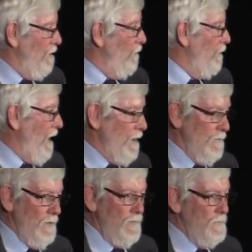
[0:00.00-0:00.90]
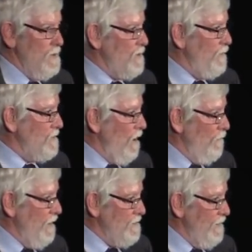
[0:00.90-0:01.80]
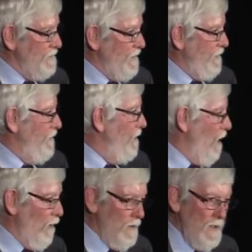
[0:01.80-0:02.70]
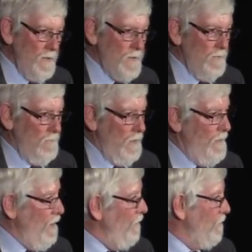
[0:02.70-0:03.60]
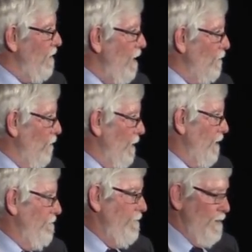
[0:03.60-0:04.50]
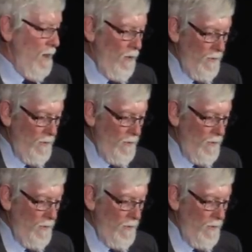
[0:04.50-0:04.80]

We ran it with municipal solid waste leachate, no erosion. We ran it with groundwater, no